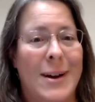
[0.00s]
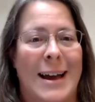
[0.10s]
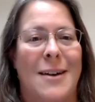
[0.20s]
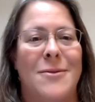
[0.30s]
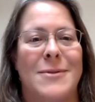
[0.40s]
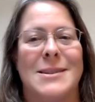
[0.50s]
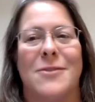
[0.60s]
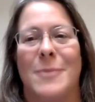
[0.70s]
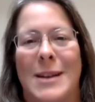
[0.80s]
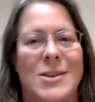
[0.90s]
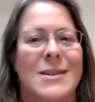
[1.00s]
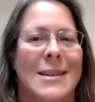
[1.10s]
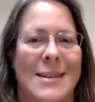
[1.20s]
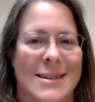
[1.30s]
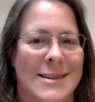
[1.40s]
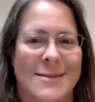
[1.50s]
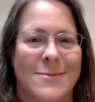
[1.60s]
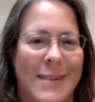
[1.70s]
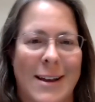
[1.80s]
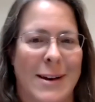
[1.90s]
have, as I've mentioned and is
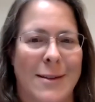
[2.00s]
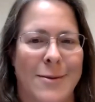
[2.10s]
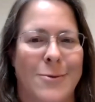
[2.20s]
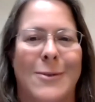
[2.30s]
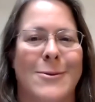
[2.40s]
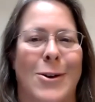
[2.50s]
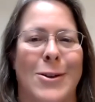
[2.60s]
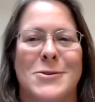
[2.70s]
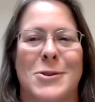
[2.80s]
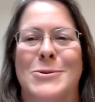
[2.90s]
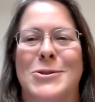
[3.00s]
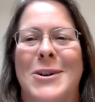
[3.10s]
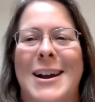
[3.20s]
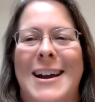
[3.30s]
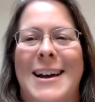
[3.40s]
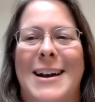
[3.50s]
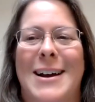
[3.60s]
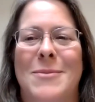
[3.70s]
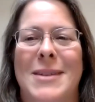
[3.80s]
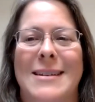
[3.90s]
evident throughout all the scripture,
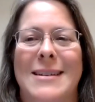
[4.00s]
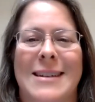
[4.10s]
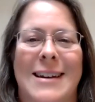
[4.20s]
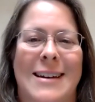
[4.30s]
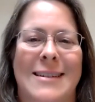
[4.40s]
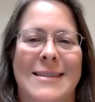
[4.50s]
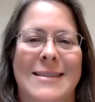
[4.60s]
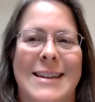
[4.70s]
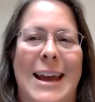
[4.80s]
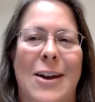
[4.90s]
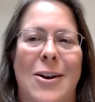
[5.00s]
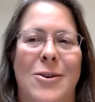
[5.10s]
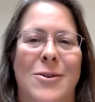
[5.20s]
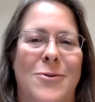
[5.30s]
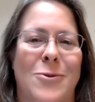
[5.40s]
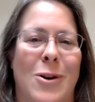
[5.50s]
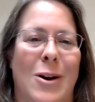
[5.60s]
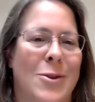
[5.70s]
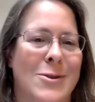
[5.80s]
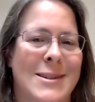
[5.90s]
um, that uh, care for
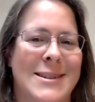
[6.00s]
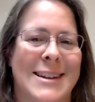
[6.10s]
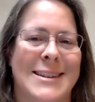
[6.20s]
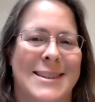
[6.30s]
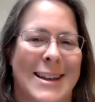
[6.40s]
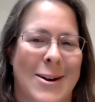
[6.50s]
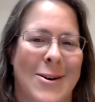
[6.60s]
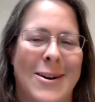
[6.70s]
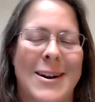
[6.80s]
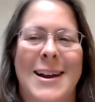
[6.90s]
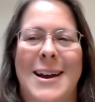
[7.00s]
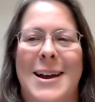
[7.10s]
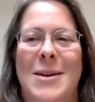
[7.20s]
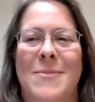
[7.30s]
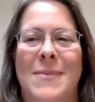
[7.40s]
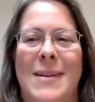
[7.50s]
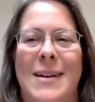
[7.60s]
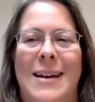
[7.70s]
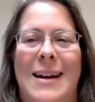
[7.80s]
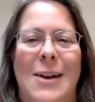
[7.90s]
others is there, um,
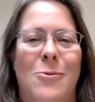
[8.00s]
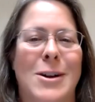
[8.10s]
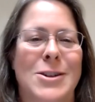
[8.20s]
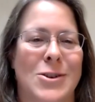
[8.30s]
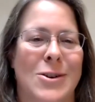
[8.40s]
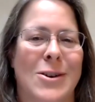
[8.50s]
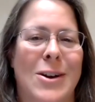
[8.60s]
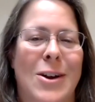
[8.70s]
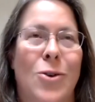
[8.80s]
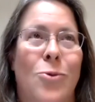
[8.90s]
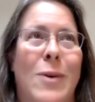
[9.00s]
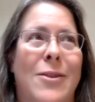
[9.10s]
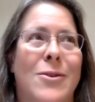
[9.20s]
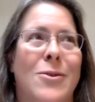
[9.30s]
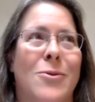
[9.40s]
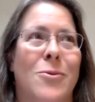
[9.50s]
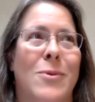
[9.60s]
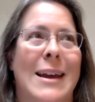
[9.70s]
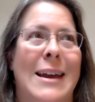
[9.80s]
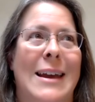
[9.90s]
I wonder whether
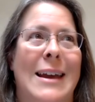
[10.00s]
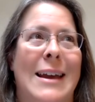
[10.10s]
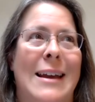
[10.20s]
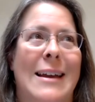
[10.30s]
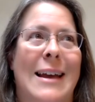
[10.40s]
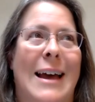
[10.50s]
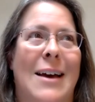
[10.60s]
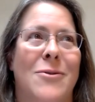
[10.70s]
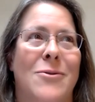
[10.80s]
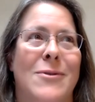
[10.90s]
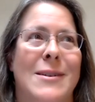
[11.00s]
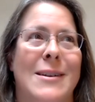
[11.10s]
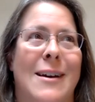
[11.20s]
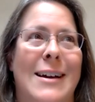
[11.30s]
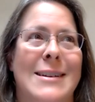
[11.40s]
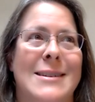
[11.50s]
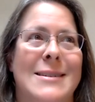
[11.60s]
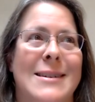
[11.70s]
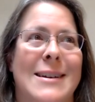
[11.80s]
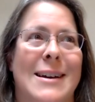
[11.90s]
we have not,
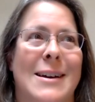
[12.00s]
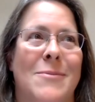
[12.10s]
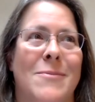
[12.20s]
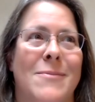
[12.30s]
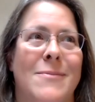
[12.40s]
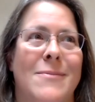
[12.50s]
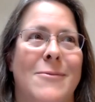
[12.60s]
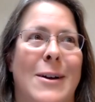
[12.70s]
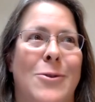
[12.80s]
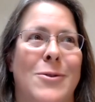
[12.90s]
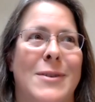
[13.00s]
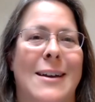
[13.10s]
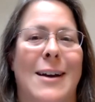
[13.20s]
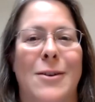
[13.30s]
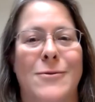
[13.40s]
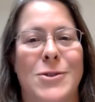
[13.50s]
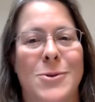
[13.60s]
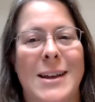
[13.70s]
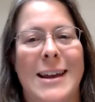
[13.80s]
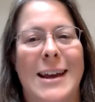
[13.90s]
um, whether the kind of
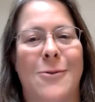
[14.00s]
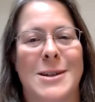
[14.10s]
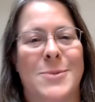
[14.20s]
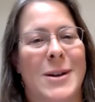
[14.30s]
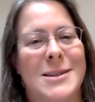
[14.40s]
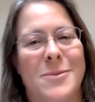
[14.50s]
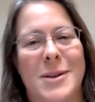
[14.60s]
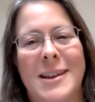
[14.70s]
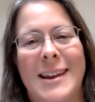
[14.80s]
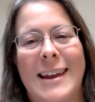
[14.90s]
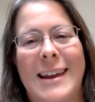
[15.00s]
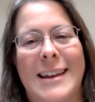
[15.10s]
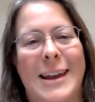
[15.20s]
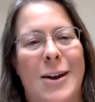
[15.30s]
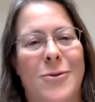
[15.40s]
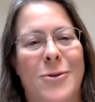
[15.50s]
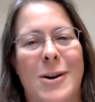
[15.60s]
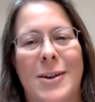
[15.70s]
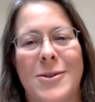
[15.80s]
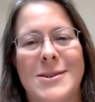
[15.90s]
duty and responsibility and care for
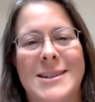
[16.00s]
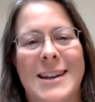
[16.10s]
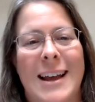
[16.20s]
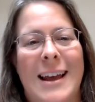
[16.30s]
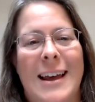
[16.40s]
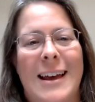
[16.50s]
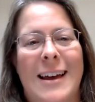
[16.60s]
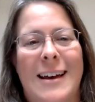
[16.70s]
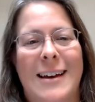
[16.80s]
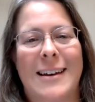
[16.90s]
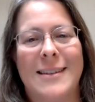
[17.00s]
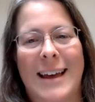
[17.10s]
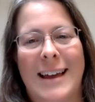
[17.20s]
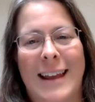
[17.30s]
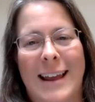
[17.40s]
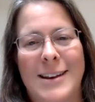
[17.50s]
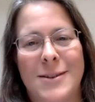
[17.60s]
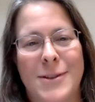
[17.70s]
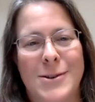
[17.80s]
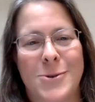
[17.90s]
others, uh, that end
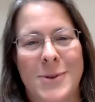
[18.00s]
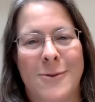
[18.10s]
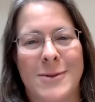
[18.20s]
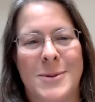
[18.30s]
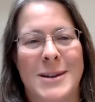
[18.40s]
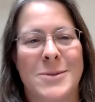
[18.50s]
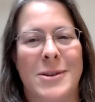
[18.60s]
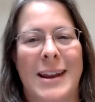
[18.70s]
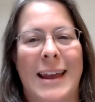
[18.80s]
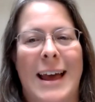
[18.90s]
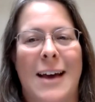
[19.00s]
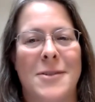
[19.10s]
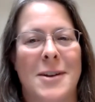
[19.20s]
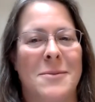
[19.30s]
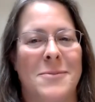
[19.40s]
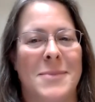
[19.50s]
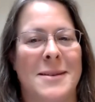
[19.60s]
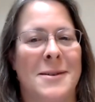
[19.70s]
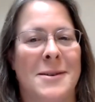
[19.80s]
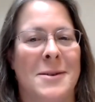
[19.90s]
of the duty and responsibility have not
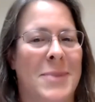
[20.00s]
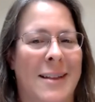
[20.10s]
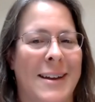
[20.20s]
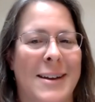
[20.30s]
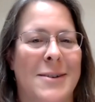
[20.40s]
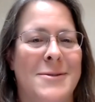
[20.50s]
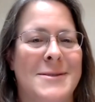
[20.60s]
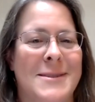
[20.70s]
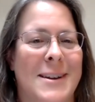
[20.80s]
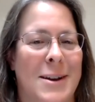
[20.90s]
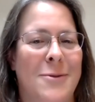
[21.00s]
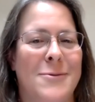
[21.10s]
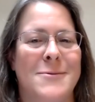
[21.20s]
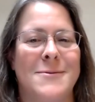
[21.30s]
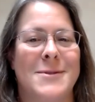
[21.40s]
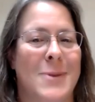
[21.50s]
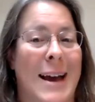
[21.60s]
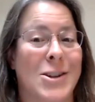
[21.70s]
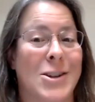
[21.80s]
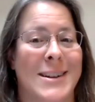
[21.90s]
been compelling us enough to
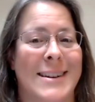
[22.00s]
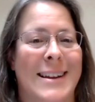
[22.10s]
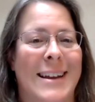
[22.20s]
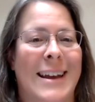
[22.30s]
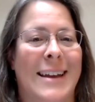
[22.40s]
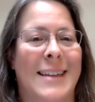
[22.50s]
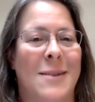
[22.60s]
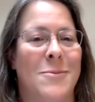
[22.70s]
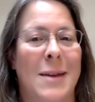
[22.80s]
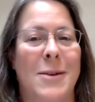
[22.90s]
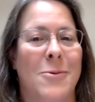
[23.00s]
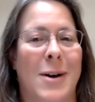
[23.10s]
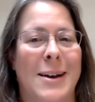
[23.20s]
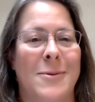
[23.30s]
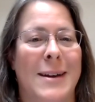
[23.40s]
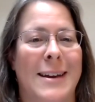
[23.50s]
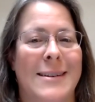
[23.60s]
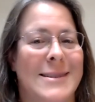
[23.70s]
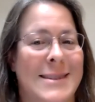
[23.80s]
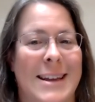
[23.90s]
action and that may be why we
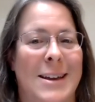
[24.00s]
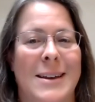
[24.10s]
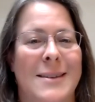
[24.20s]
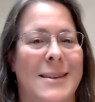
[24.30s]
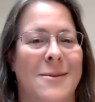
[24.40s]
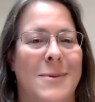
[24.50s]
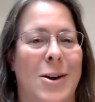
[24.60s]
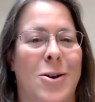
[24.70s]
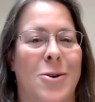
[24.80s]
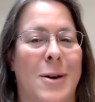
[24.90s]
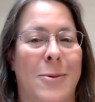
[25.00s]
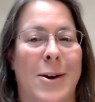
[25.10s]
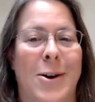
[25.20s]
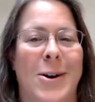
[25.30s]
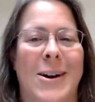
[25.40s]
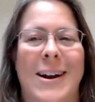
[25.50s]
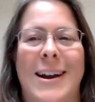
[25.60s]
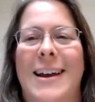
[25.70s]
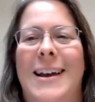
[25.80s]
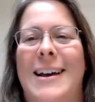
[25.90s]
see that we are where we are.
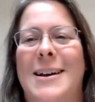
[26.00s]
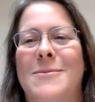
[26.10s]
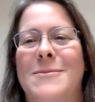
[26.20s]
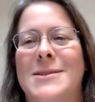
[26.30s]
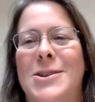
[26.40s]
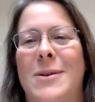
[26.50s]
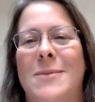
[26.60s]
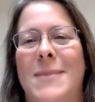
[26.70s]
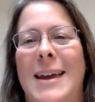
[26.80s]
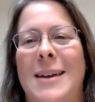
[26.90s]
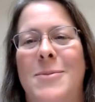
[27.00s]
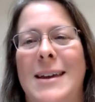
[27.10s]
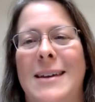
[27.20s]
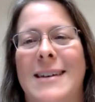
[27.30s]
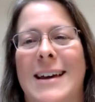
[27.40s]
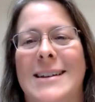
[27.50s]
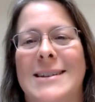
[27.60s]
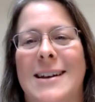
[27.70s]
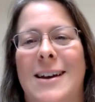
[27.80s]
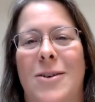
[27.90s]
Um, so it may be
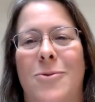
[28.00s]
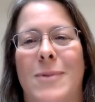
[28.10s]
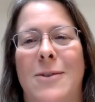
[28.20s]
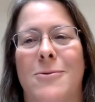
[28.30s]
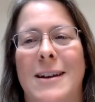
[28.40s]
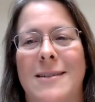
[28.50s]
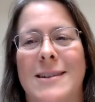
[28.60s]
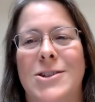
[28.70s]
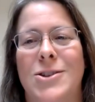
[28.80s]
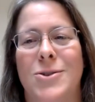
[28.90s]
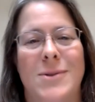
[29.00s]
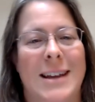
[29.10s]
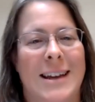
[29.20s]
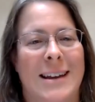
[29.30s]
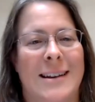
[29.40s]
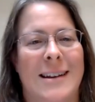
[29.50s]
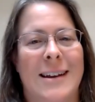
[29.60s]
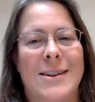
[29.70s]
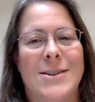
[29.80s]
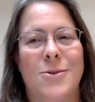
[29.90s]
that uh, we really do need
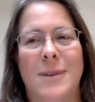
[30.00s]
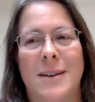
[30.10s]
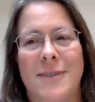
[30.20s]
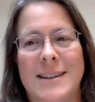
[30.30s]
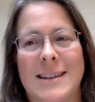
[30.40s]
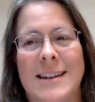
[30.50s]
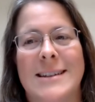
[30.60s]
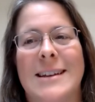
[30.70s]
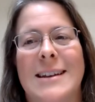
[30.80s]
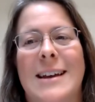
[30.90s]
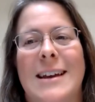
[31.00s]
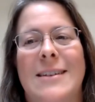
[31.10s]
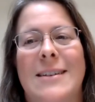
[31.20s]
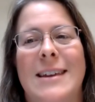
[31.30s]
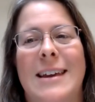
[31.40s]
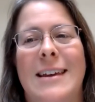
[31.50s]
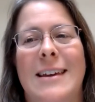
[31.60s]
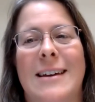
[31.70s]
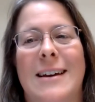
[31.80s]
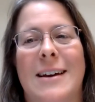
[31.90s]
to revisit
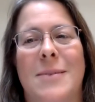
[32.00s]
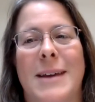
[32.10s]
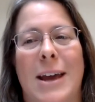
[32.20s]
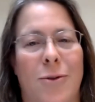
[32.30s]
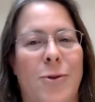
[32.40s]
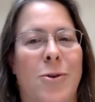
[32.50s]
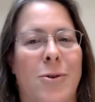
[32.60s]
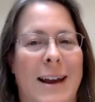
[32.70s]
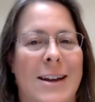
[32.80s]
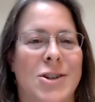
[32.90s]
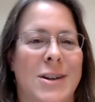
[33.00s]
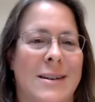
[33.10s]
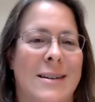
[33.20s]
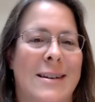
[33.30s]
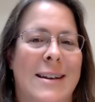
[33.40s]
the um, care for creation